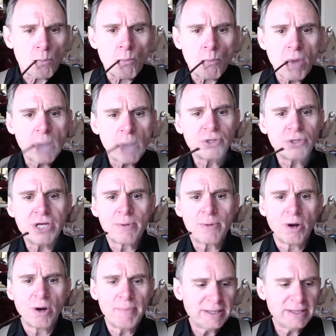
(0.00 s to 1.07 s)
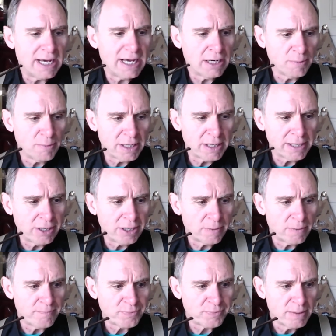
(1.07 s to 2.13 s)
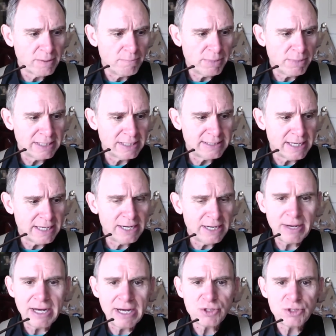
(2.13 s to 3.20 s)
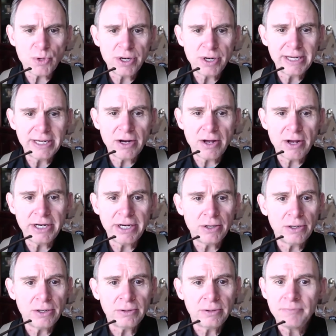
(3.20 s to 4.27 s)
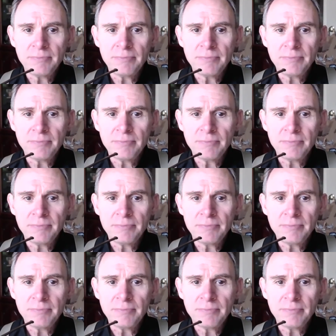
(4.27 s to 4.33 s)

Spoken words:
And we'll talk more about that a little bit later. But anyway, I just wanted to get on here